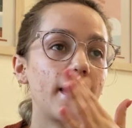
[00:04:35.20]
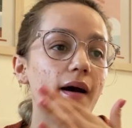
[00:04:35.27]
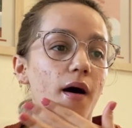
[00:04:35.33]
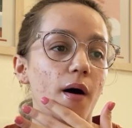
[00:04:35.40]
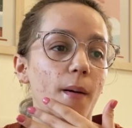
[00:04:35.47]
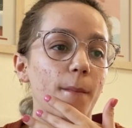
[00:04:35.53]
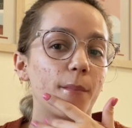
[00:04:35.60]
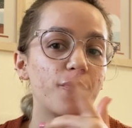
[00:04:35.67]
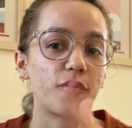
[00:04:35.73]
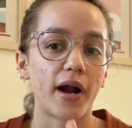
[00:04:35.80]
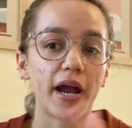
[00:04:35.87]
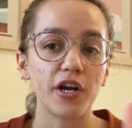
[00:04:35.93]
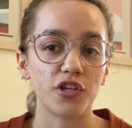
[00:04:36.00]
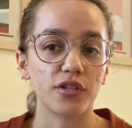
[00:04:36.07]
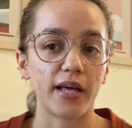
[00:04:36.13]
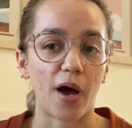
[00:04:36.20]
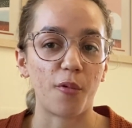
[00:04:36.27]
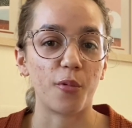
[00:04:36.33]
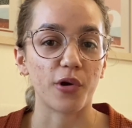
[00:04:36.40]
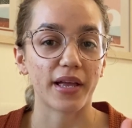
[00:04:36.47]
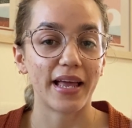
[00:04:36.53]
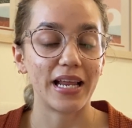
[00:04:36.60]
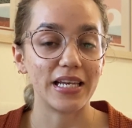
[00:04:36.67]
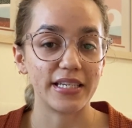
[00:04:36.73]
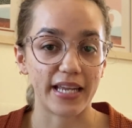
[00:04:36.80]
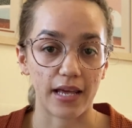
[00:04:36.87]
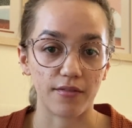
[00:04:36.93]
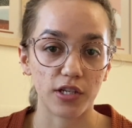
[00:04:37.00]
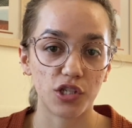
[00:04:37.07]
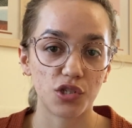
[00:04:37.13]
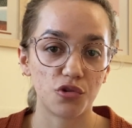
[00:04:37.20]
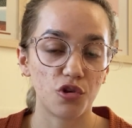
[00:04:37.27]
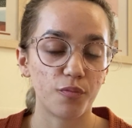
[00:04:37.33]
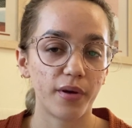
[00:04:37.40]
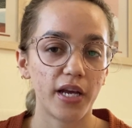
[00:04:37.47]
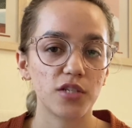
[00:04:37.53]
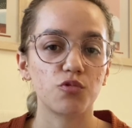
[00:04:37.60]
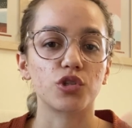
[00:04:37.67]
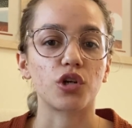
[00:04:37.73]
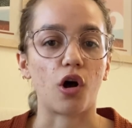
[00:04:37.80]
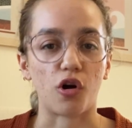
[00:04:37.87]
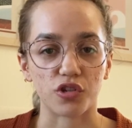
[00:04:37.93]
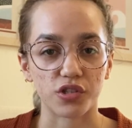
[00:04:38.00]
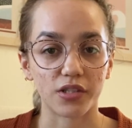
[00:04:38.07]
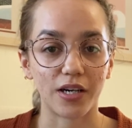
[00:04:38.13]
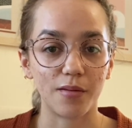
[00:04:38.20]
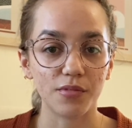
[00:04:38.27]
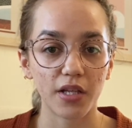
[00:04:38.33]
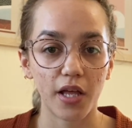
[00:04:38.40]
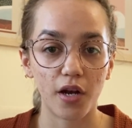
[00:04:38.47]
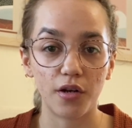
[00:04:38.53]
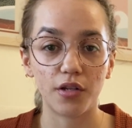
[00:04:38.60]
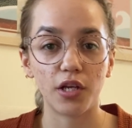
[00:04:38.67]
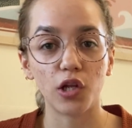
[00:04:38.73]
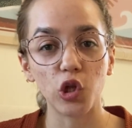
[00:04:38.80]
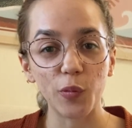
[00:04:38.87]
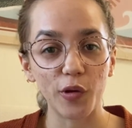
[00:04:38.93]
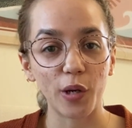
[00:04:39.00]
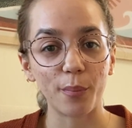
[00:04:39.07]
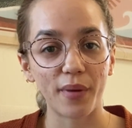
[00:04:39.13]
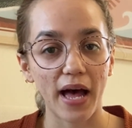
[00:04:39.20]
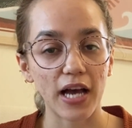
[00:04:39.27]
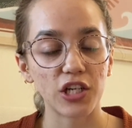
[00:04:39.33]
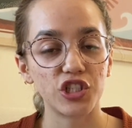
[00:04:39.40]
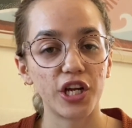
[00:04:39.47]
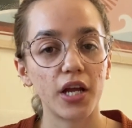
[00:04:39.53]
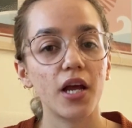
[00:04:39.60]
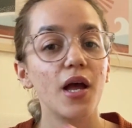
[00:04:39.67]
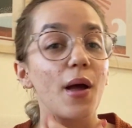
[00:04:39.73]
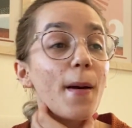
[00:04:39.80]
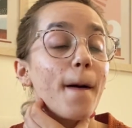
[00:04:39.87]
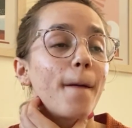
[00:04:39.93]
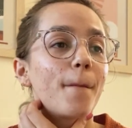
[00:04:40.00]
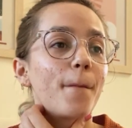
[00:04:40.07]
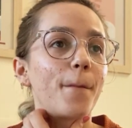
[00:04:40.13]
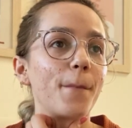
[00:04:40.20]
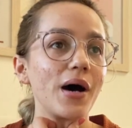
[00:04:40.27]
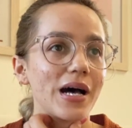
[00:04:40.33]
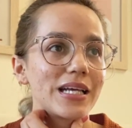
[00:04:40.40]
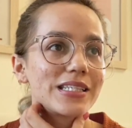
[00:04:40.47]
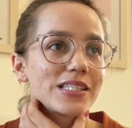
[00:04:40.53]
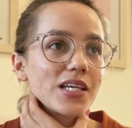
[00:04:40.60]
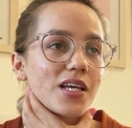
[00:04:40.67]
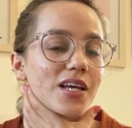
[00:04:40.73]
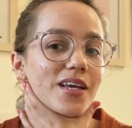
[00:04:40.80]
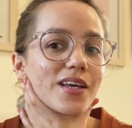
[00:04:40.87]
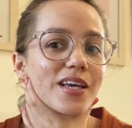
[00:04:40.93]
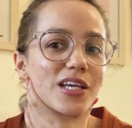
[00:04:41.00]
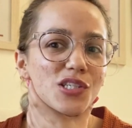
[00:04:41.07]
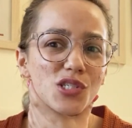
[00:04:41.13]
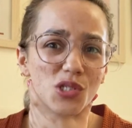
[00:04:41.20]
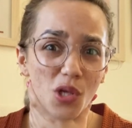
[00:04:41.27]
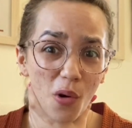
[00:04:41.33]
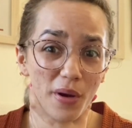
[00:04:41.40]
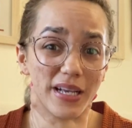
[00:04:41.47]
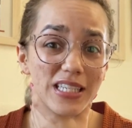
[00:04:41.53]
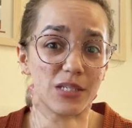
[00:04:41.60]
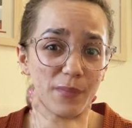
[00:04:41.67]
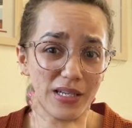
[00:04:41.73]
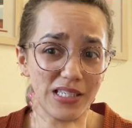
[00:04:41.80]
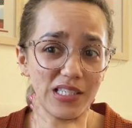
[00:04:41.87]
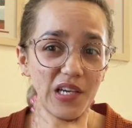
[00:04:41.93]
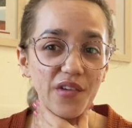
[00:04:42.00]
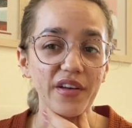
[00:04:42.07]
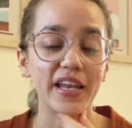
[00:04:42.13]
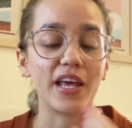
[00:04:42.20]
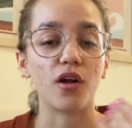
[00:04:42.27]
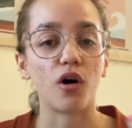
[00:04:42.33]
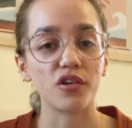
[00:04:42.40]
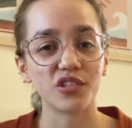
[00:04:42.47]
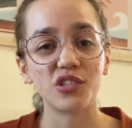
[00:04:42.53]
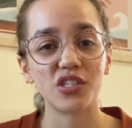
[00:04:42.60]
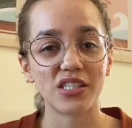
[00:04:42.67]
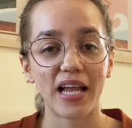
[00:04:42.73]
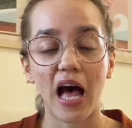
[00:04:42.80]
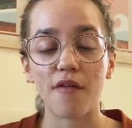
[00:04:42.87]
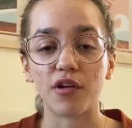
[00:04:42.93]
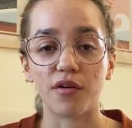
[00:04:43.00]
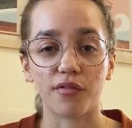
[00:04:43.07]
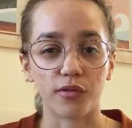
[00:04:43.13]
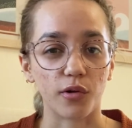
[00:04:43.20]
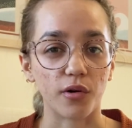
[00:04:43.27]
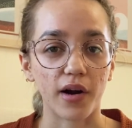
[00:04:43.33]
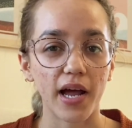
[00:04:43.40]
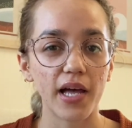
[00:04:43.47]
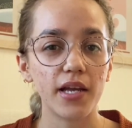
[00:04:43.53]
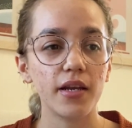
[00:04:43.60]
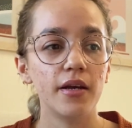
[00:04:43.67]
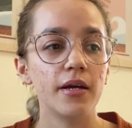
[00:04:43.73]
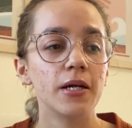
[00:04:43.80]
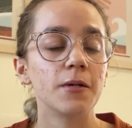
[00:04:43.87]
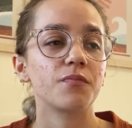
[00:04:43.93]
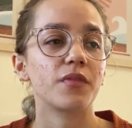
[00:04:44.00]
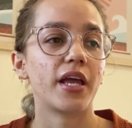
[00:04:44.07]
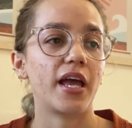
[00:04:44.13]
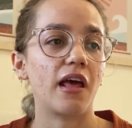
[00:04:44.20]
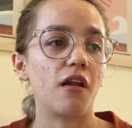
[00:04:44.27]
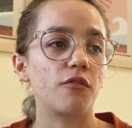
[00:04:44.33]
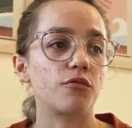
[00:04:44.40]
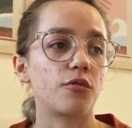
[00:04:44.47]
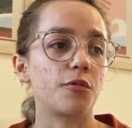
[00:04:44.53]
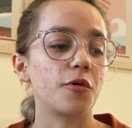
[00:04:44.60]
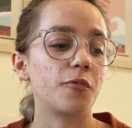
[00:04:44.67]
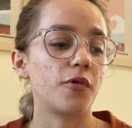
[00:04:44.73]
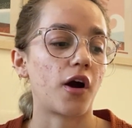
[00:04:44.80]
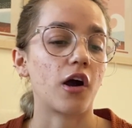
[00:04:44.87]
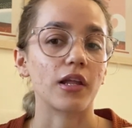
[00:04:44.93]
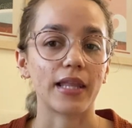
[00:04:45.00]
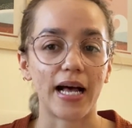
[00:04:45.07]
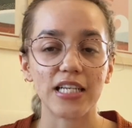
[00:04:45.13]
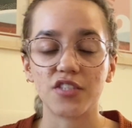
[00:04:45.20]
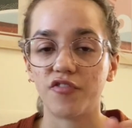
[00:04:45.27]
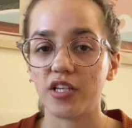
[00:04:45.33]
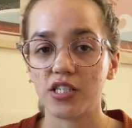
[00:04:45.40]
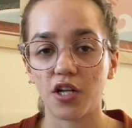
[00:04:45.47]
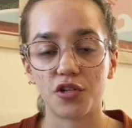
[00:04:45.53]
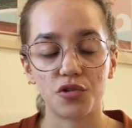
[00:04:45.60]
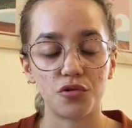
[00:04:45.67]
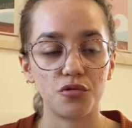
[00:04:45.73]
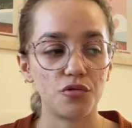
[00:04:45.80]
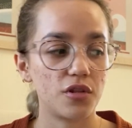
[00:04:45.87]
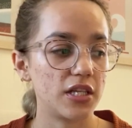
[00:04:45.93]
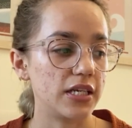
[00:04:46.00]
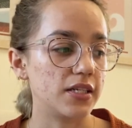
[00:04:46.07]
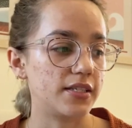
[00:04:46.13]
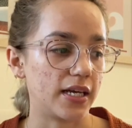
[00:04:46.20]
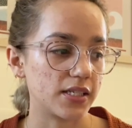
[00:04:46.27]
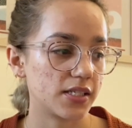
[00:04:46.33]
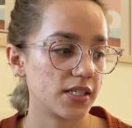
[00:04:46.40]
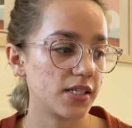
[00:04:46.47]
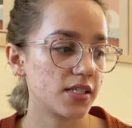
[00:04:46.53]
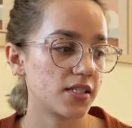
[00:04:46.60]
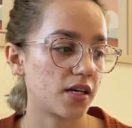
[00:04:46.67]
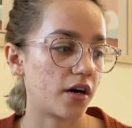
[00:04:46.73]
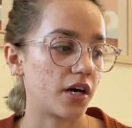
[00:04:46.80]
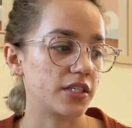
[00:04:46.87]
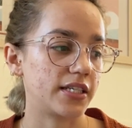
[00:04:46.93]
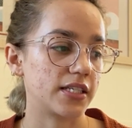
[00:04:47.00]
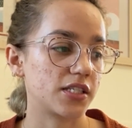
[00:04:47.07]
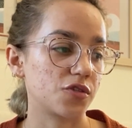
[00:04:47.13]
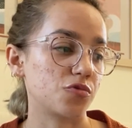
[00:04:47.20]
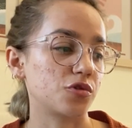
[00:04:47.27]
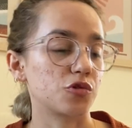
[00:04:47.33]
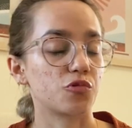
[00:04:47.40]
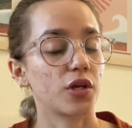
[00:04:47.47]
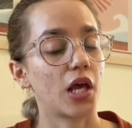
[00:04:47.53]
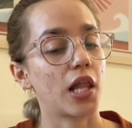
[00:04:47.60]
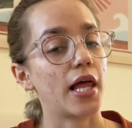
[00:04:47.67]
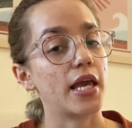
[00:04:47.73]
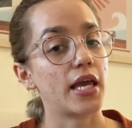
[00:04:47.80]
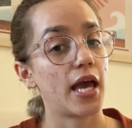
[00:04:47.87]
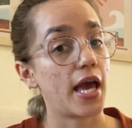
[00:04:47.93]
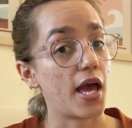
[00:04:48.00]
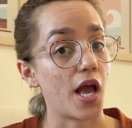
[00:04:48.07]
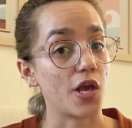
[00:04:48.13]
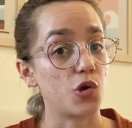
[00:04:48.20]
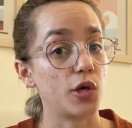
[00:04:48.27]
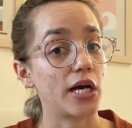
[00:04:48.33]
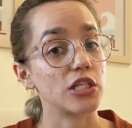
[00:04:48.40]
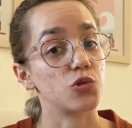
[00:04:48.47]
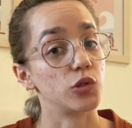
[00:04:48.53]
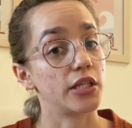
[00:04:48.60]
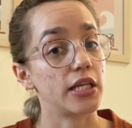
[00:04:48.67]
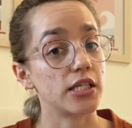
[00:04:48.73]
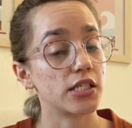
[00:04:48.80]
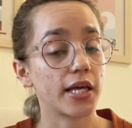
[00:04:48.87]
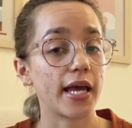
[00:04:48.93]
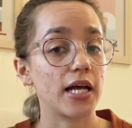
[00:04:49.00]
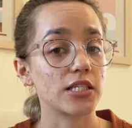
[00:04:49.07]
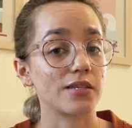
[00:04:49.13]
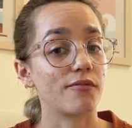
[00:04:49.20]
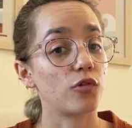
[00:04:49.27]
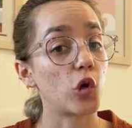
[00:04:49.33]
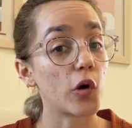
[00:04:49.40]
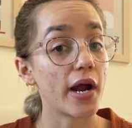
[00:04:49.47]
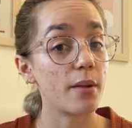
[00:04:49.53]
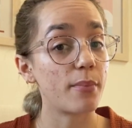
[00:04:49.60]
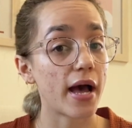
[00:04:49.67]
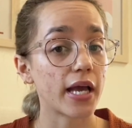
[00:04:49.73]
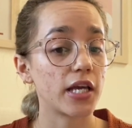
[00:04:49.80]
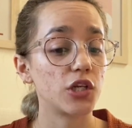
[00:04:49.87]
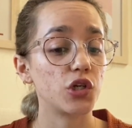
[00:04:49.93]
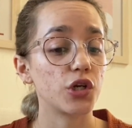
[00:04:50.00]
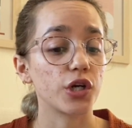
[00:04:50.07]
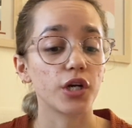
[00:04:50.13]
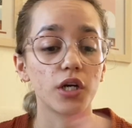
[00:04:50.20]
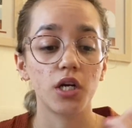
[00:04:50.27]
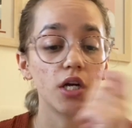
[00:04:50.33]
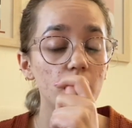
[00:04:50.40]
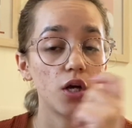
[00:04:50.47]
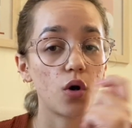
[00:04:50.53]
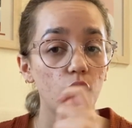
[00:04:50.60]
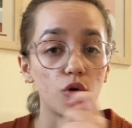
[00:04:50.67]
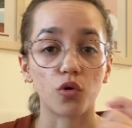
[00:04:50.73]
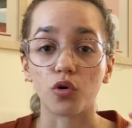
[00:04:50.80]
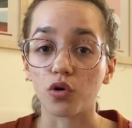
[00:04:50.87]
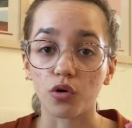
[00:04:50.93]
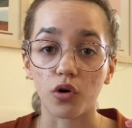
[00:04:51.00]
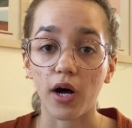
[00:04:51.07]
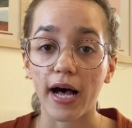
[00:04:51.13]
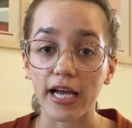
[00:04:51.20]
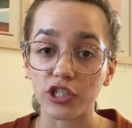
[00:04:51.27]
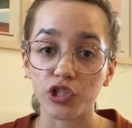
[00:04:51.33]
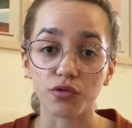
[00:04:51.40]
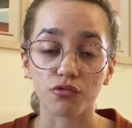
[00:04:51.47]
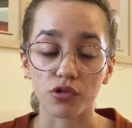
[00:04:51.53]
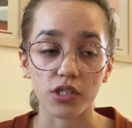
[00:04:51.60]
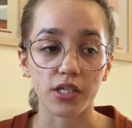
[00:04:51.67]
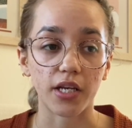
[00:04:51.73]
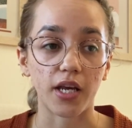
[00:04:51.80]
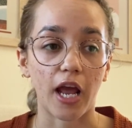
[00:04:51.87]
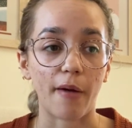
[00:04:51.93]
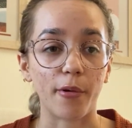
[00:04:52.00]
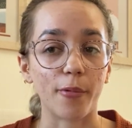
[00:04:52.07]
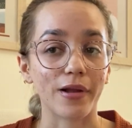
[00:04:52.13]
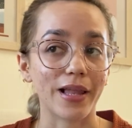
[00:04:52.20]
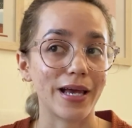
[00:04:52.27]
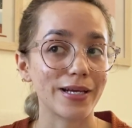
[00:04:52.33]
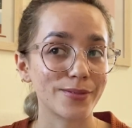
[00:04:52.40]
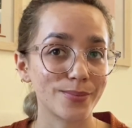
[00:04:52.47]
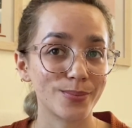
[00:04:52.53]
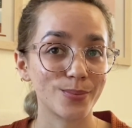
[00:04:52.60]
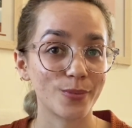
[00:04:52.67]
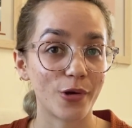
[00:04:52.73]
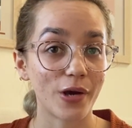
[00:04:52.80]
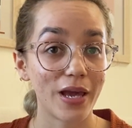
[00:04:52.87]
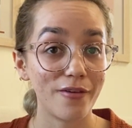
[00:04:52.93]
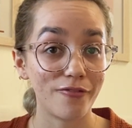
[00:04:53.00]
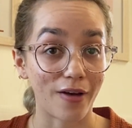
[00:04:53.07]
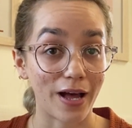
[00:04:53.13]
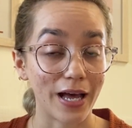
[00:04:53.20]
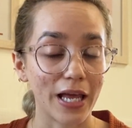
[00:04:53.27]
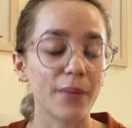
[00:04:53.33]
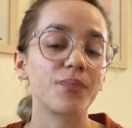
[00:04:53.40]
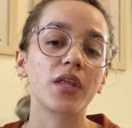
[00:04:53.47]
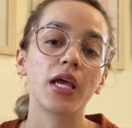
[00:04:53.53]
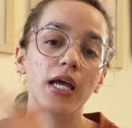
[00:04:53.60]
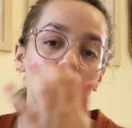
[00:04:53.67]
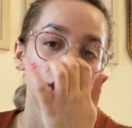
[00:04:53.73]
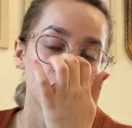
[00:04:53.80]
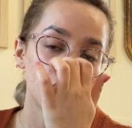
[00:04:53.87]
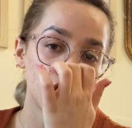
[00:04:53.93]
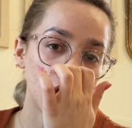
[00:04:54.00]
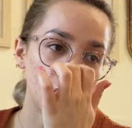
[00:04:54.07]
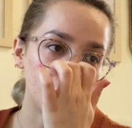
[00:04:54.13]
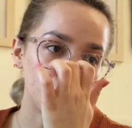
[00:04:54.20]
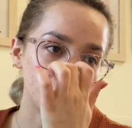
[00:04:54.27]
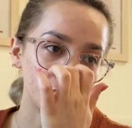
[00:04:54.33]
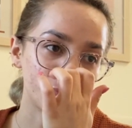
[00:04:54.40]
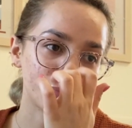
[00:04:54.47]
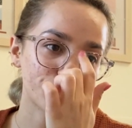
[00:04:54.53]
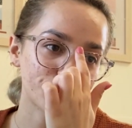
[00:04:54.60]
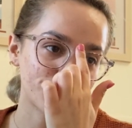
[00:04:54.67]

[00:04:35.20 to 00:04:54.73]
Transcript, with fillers: Um, prior to that, we were getting David's toothpaste, which also comes in the aluminum packaging, but it's so expensive and it also doesn't have any fluoride. And when we, our last visit to the dentist, our dentist was really like, hey, you guys really need to get some fluoride back in your oral hygiene routine. And we were like, okay, fine. So